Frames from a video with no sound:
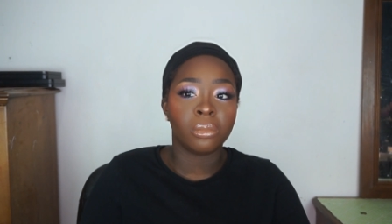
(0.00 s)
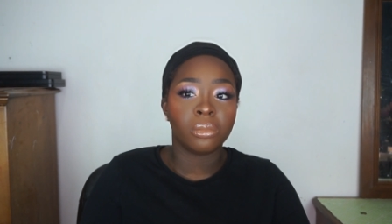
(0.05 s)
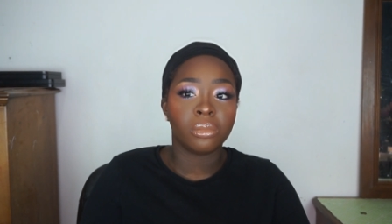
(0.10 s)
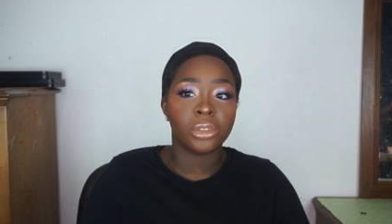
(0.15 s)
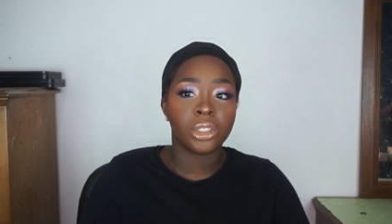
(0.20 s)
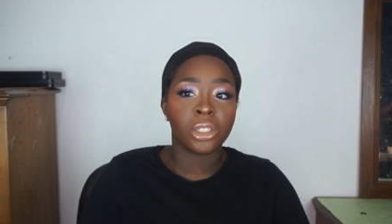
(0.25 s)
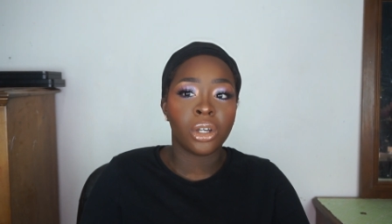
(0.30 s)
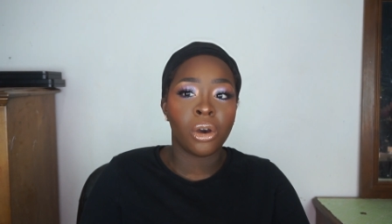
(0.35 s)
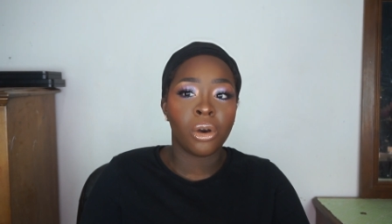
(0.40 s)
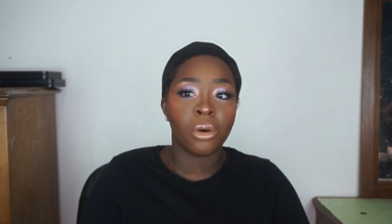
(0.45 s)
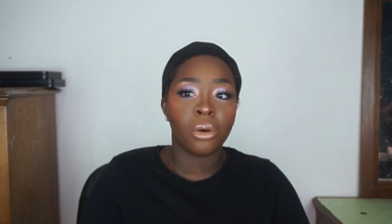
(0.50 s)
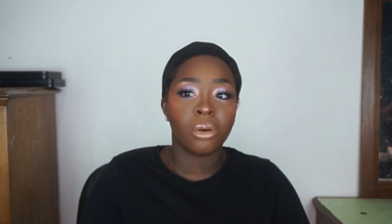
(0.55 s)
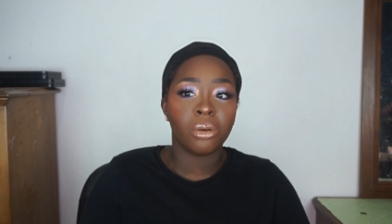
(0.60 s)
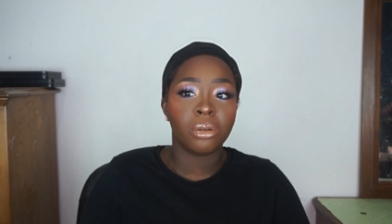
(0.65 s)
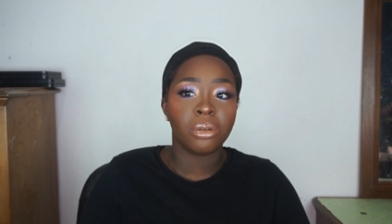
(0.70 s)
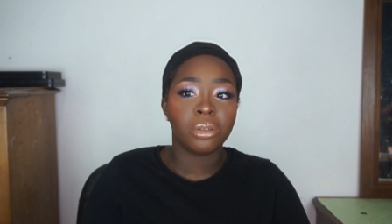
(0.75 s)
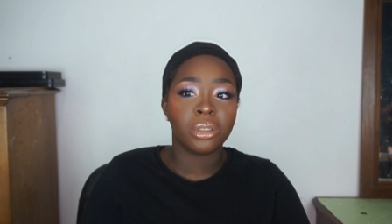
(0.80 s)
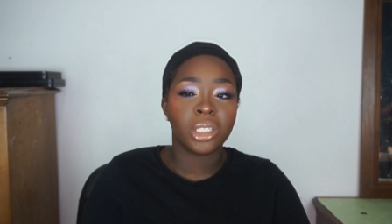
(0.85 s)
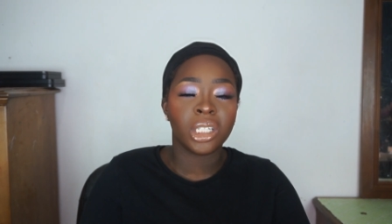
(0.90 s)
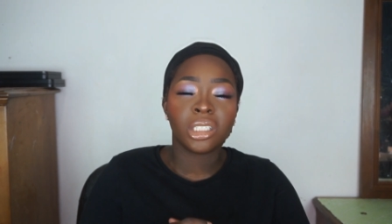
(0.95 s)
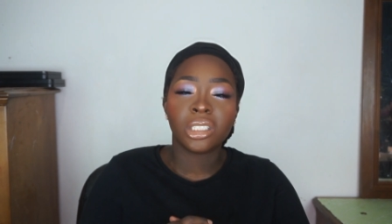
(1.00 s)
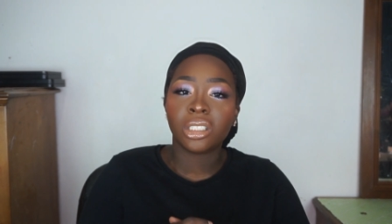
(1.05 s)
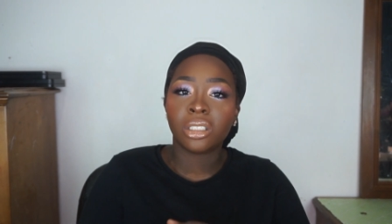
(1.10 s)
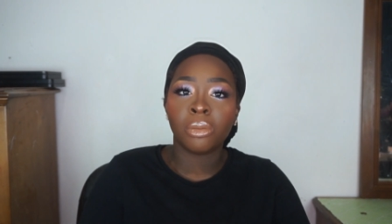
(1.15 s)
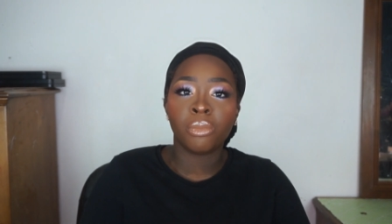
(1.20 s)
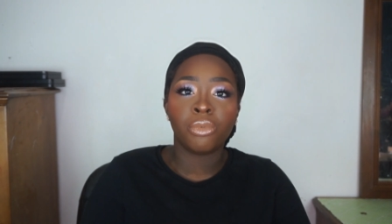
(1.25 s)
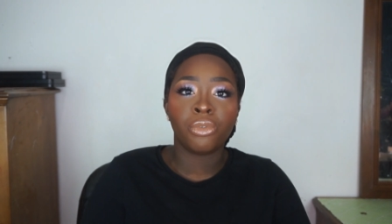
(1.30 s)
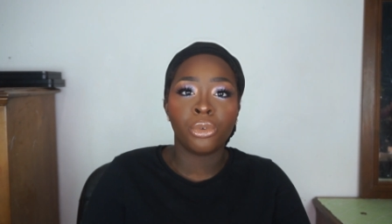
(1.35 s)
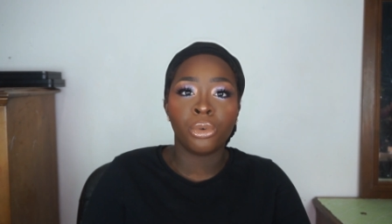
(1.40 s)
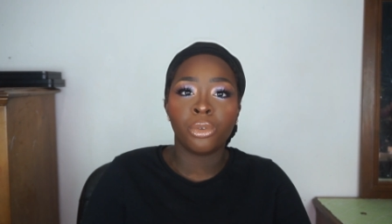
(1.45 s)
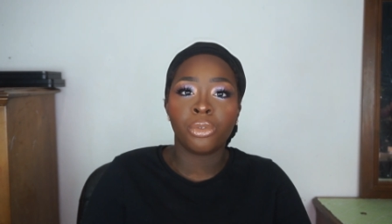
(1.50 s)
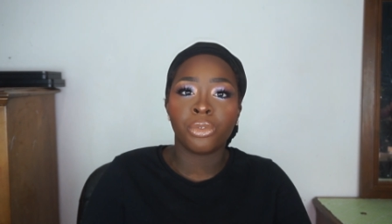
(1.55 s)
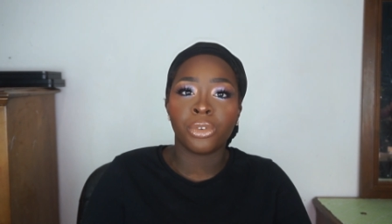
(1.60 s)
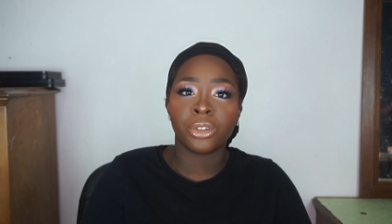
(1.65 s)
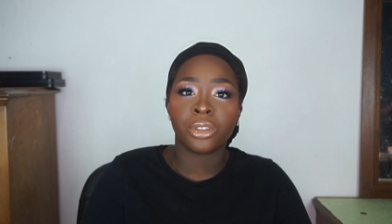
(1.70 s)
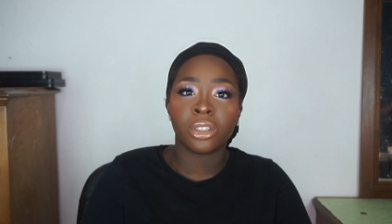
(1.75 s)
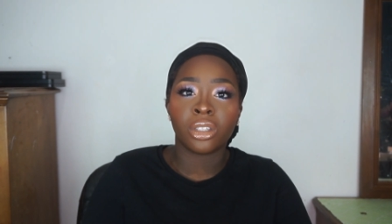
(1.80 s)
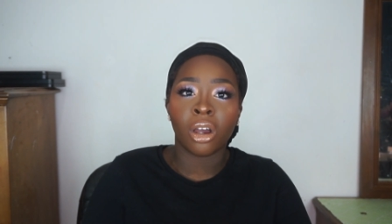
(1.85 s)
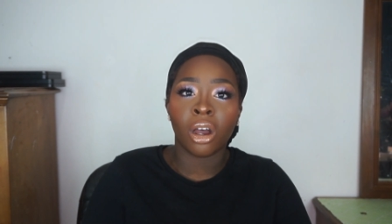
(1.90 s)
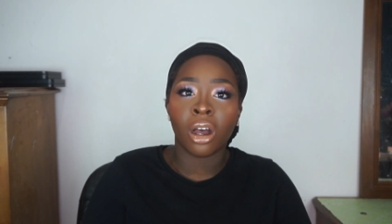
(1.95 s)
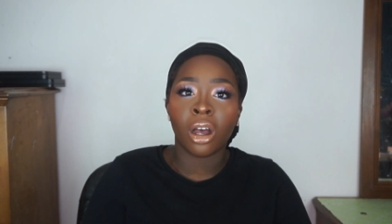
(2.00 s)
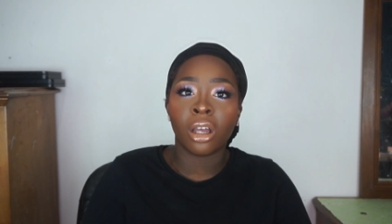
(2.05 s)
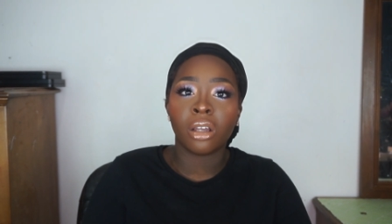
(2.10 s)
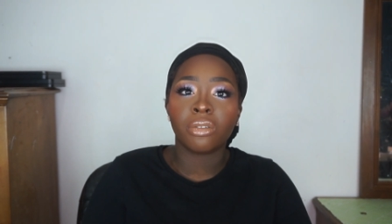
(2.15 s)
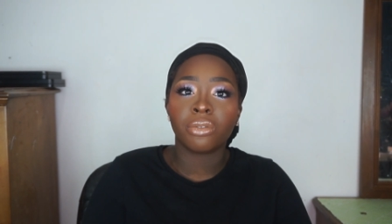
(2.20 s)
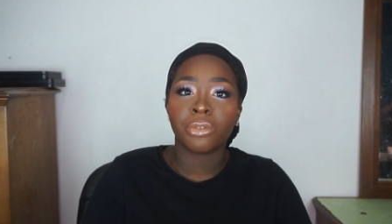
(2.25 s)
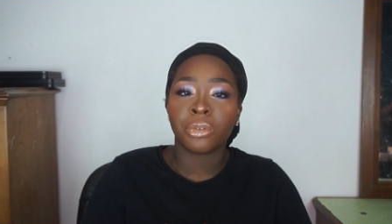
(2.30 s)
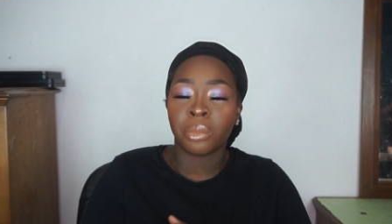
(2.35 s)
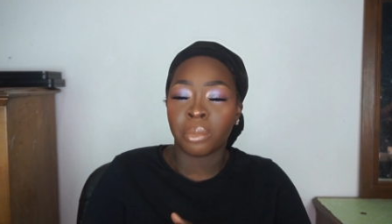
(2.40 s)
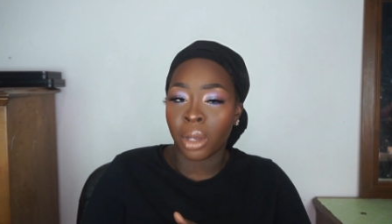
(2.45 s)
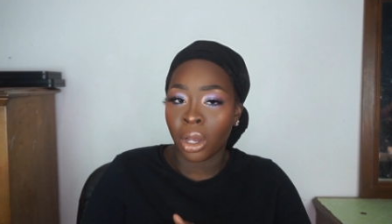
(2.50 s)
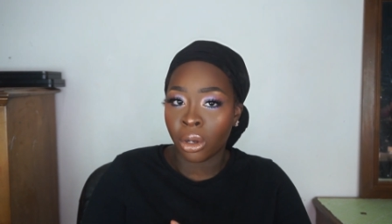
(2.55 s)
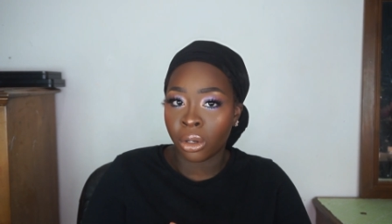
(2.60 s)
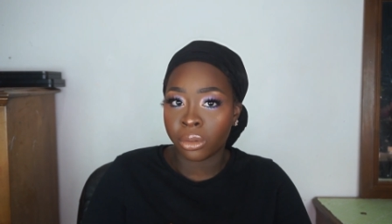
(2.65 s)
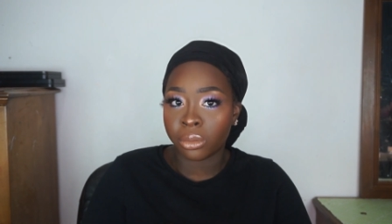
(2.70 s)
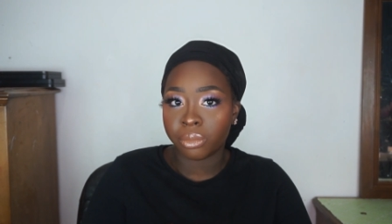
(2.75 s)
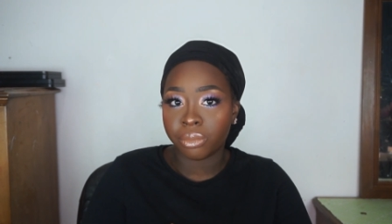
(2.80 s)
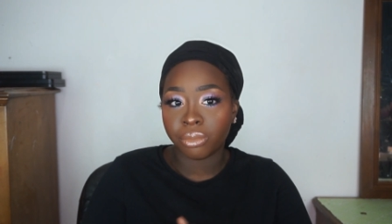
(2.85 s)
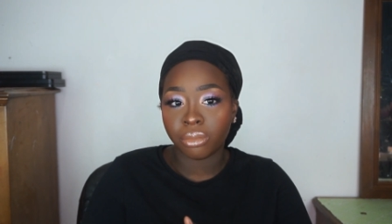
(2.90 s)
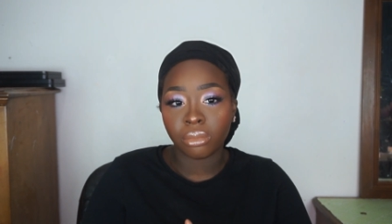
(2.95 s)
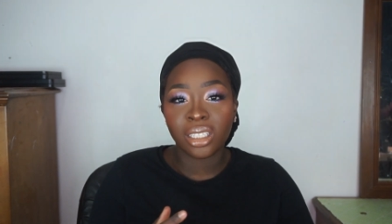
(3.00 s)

So just some food for thought for Melt.